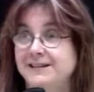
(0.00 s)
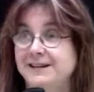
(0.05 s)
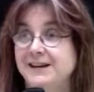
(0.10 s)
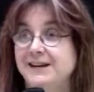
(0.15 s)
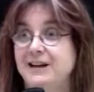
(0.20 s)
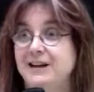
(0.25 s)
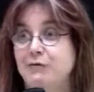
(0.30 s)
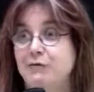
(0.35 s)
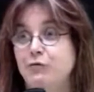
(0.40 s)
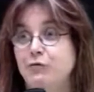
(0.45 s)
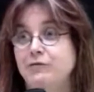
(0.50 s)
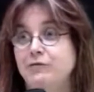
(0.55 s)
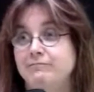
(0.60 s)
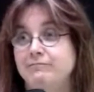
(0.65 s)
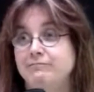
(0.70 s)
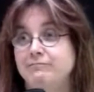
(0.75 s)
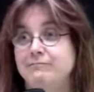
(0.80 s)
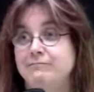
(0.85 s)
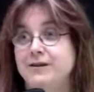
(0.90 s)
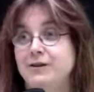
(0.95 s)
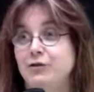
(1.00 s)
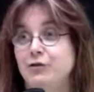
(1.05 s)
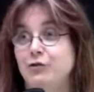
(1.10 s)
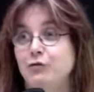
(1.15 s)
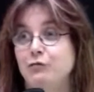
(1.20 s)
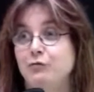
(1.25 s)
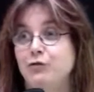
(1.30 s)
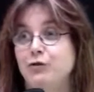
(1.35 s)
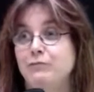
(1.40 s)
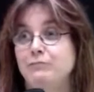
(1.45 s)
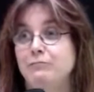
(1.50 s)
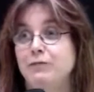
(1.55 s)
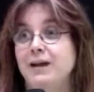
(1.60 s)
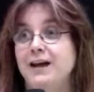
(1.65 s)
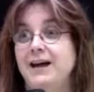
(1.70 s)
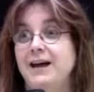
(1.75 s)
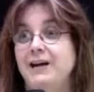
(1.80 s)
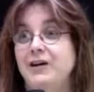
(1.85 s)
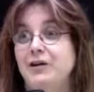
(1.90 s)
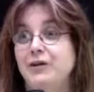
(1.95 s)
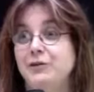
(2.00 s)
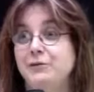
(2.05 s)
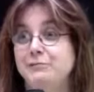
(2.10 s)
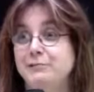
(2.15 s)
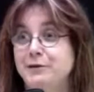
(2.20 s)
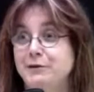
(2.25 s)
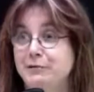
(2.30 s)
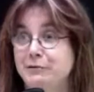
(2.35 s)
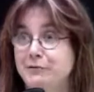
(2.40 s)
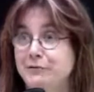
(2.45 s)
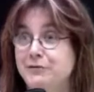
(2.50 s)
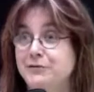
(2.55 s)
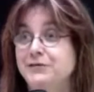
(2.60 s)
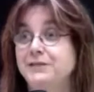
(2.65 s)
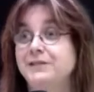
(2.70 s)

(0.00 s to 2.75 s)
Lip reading: like they'll put black on the mirrors